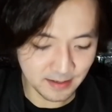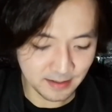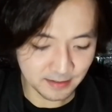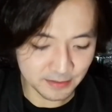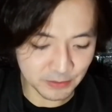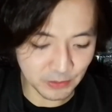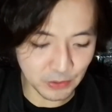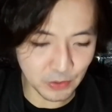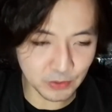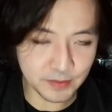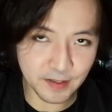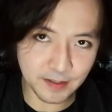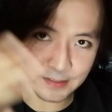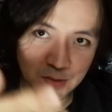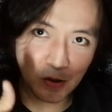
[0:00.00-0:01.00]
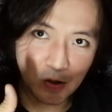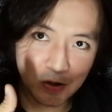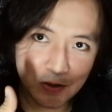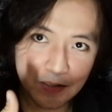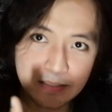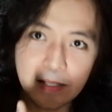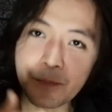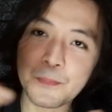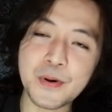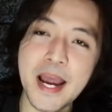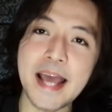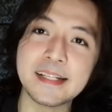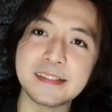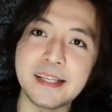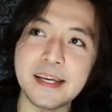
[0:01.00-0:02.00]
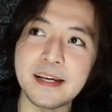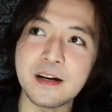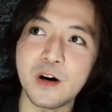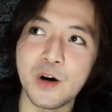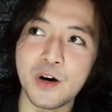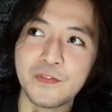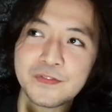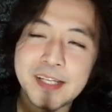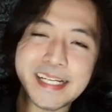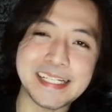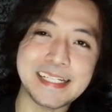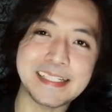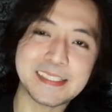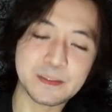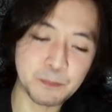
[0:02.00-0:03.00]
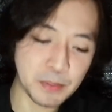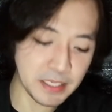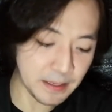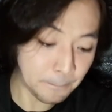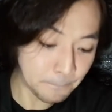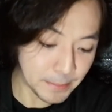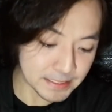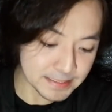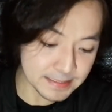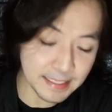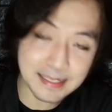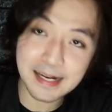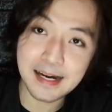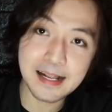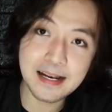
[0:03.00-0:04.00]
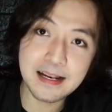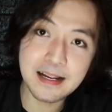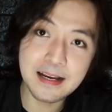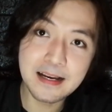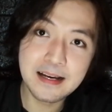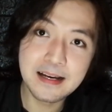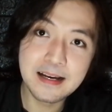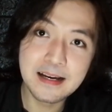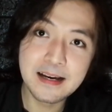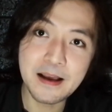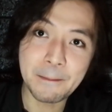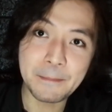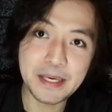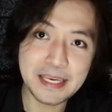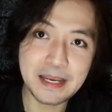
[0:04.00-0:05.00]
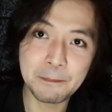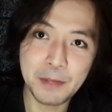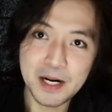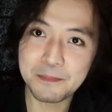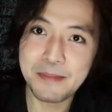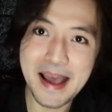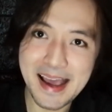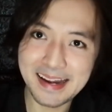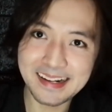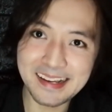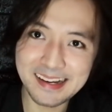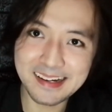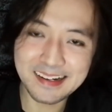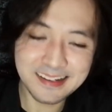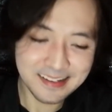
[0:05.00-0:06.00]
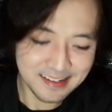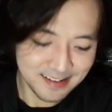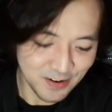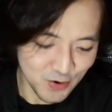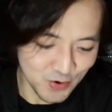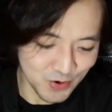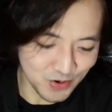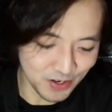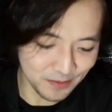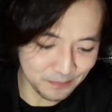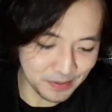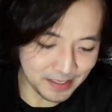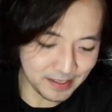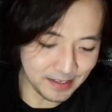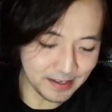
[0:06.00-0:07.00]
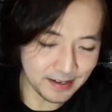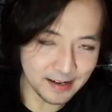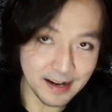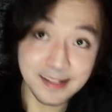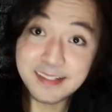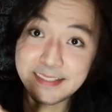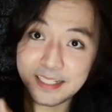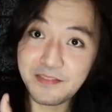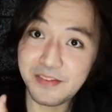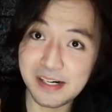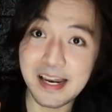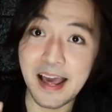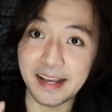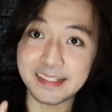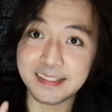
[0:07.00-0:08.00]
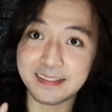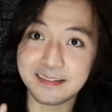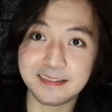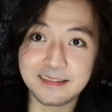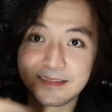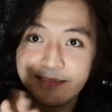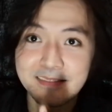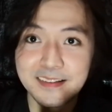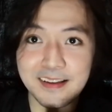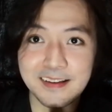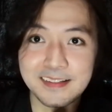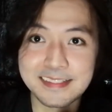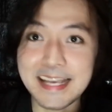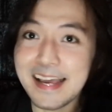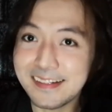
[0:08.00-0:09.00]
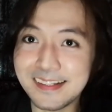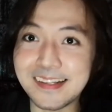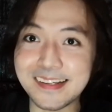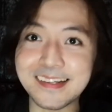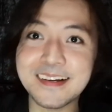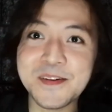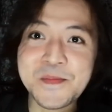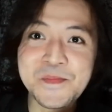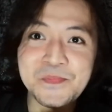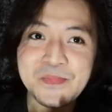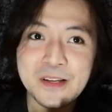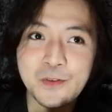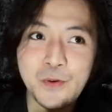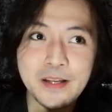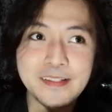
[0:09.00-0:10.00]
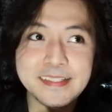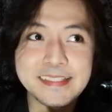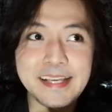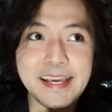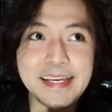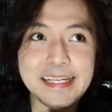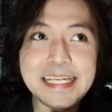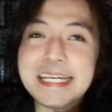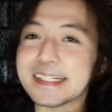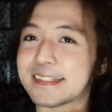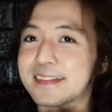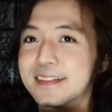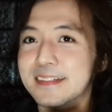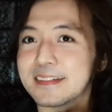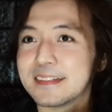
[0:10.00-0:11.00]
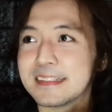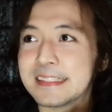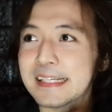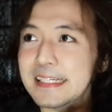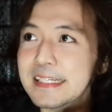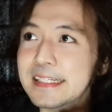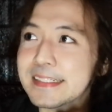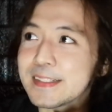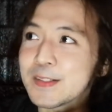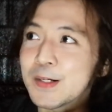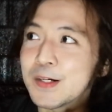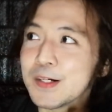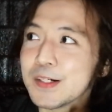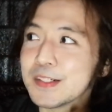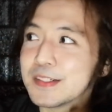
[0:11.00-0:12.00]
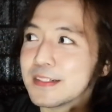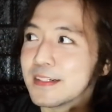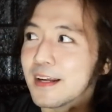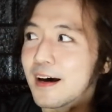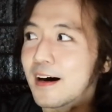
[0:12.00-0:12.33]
So there's also the branding of the East being mystical, being barbaric, or being uncivilized. Sadly, when you say East, the Eastern